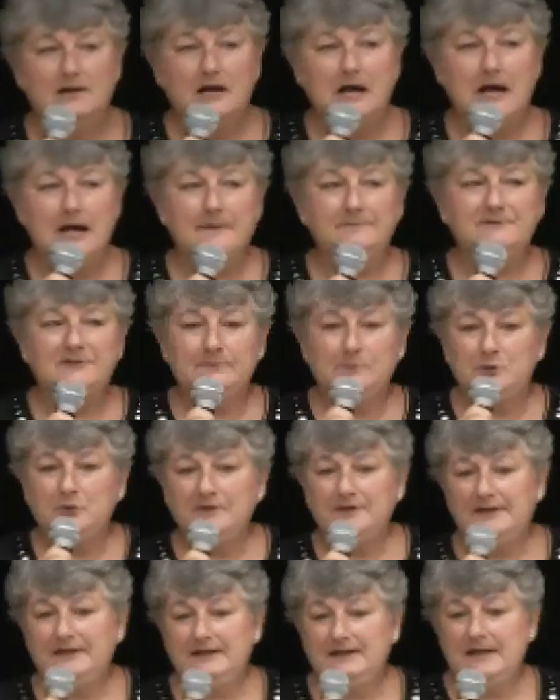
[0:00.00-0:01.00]
Optimal
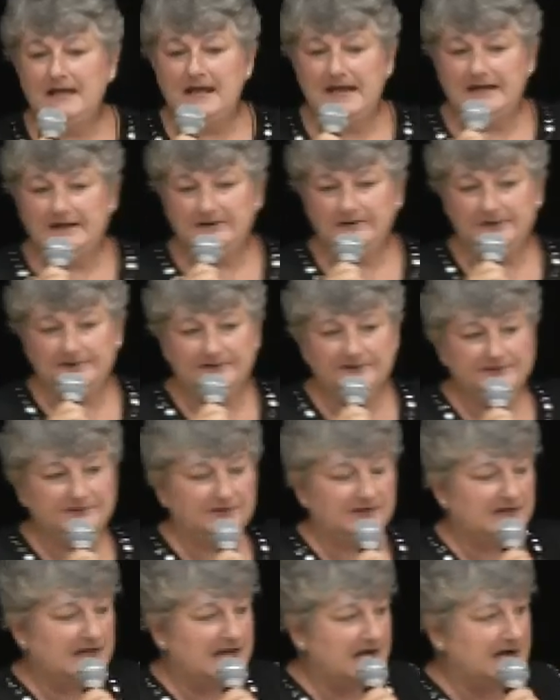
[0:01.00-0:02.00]
that inhalers
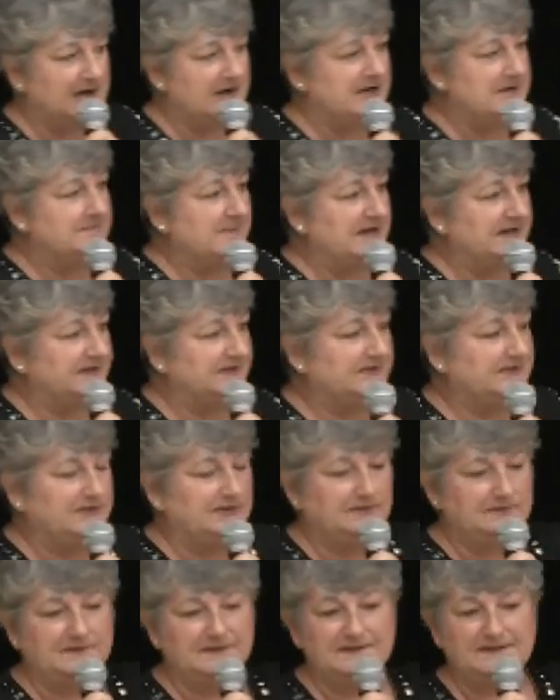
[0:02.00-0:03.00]
are carried by
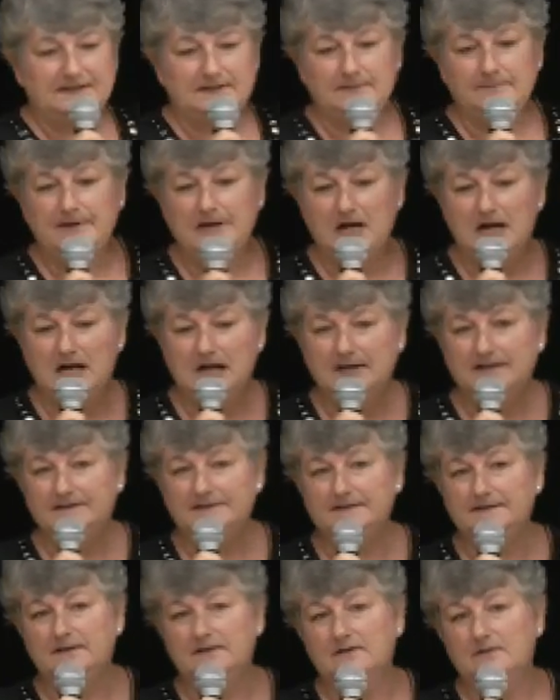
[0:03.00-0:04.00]
students in a
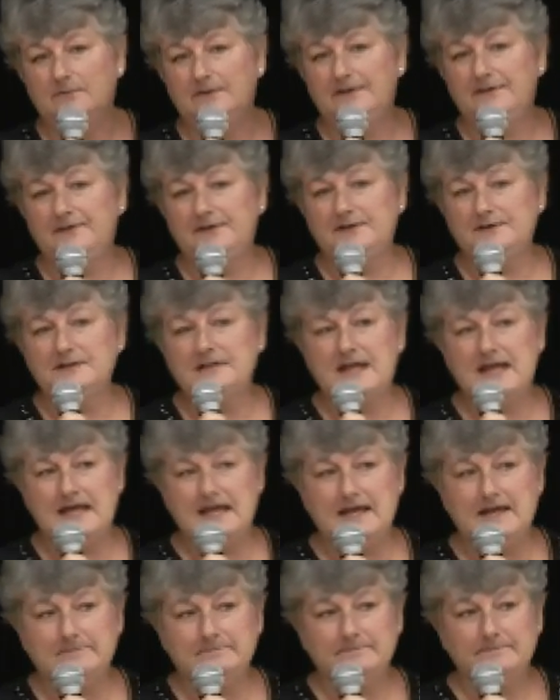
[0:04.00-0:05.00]
box with their
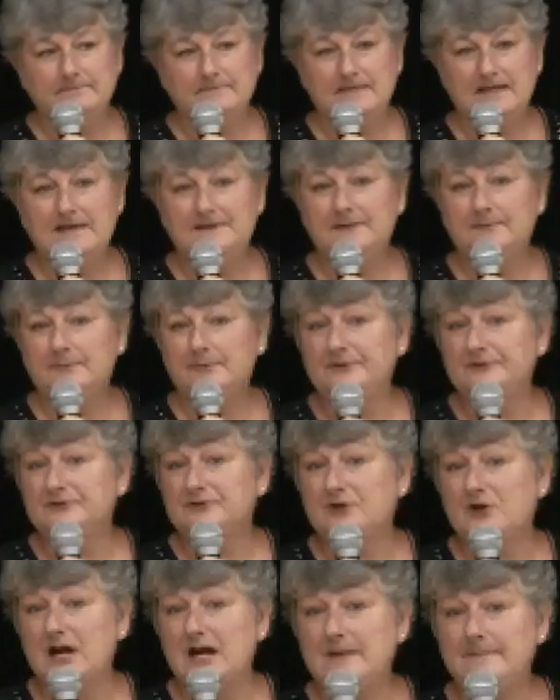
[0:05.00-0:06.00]
name and the
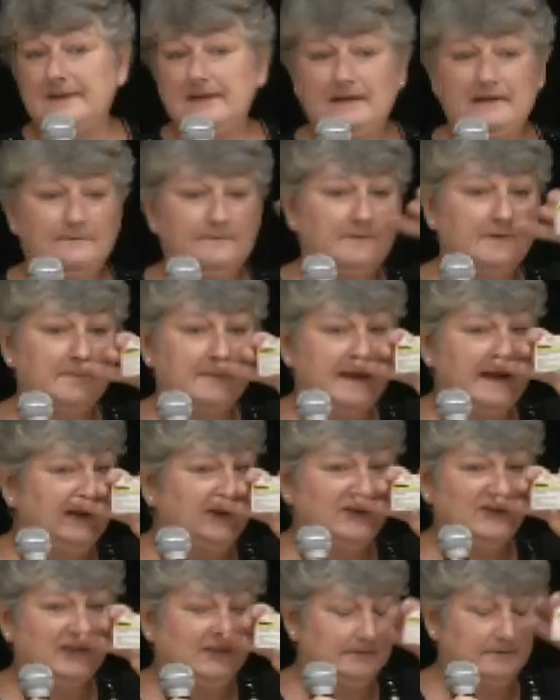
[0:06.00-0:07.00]
prescribing
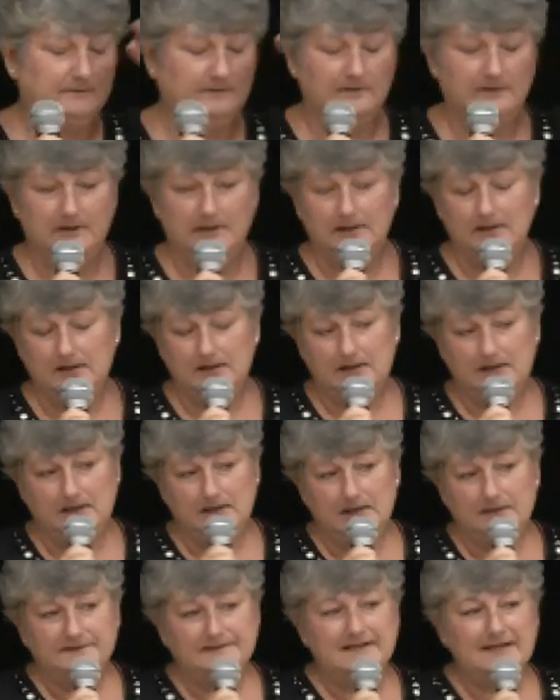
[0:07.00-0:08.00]
information.
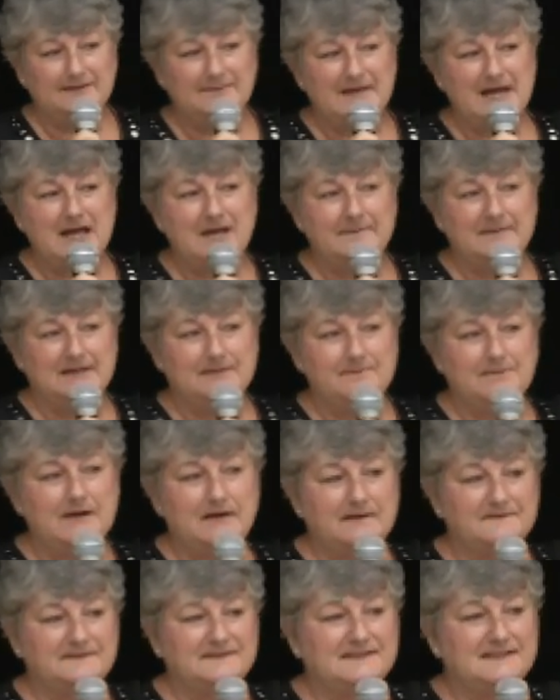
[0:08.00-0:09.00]
Tell them how many
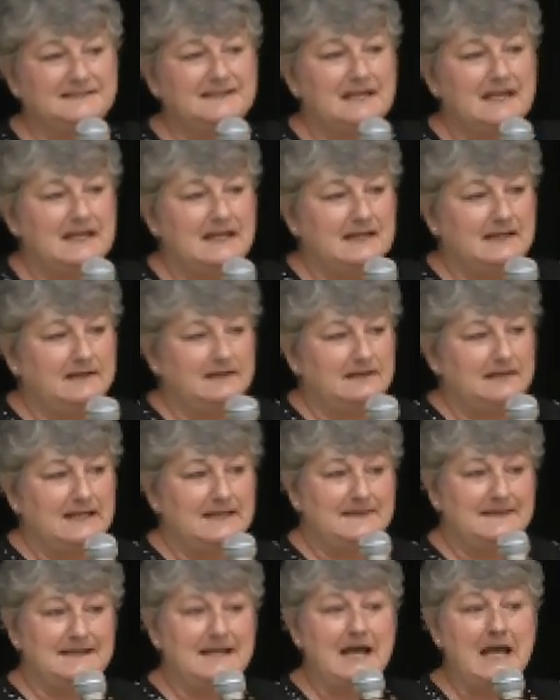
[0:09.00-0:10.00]
puffs to take
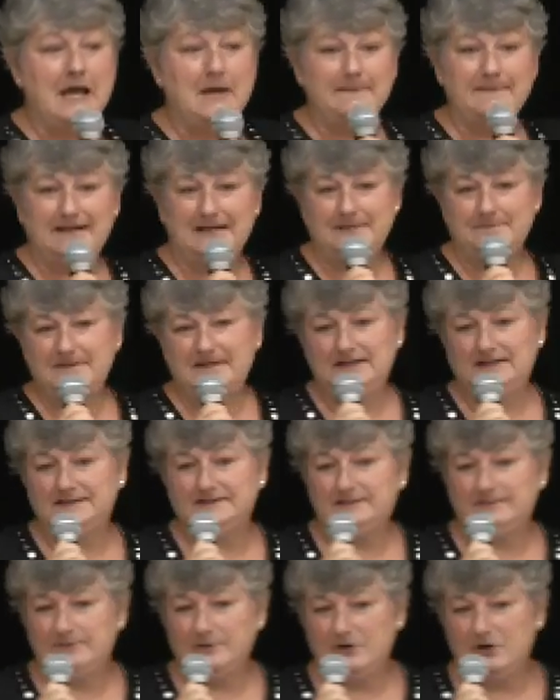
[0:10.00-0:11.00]
and then how many
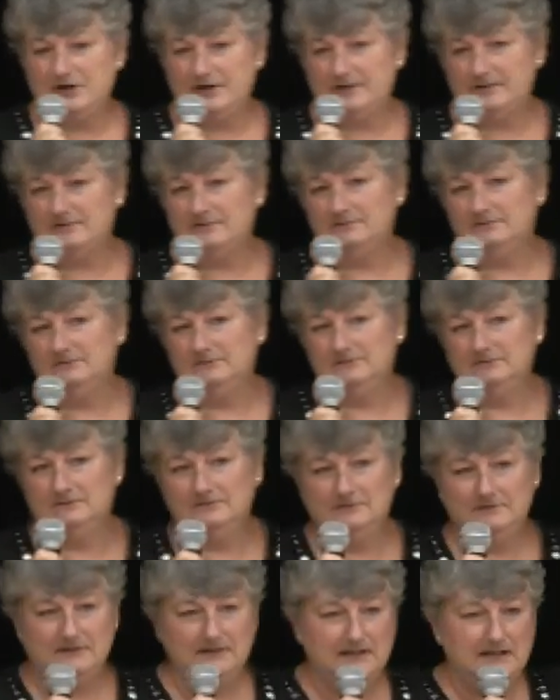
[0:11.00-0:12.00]
minutes apart.
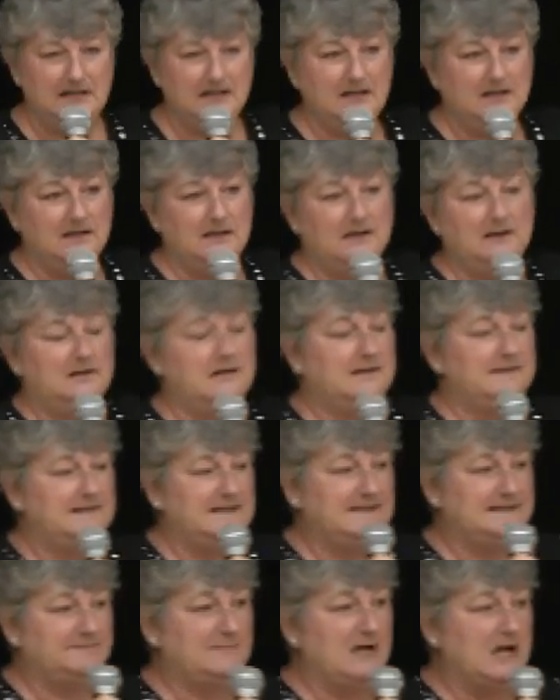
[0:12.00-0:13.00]

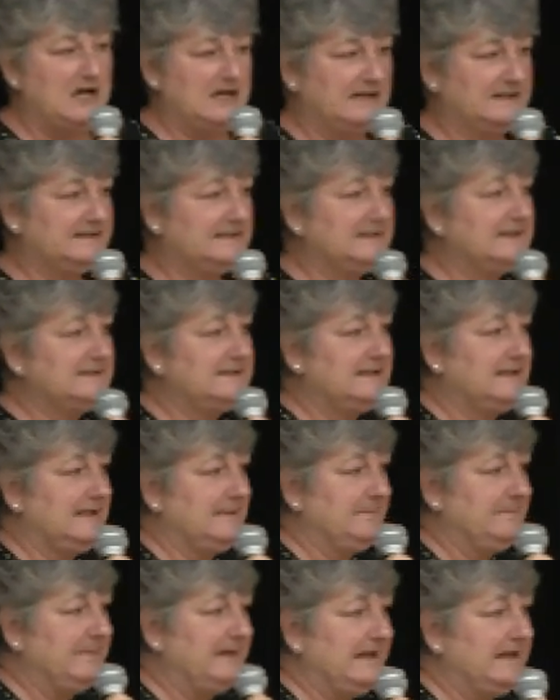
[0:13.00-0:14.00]
These boxes
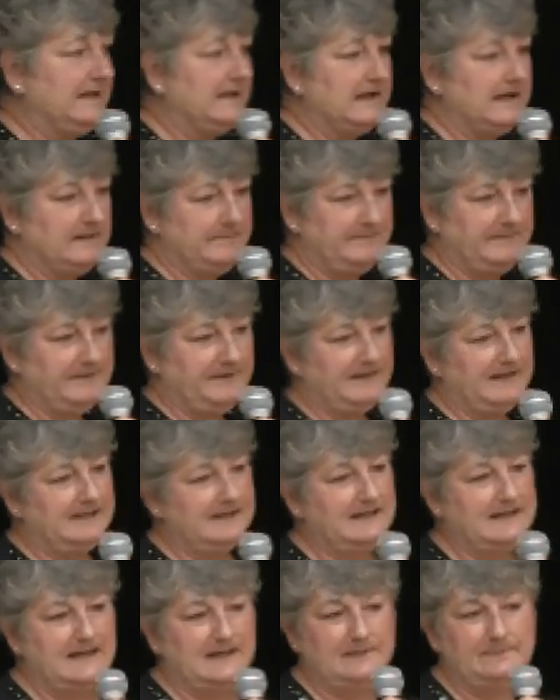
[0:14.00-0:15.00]
get beat up. They're in
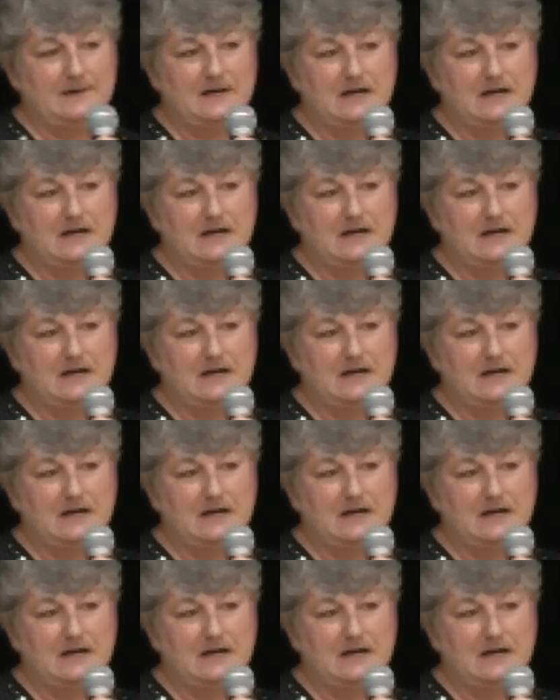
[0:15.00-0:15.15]
and out of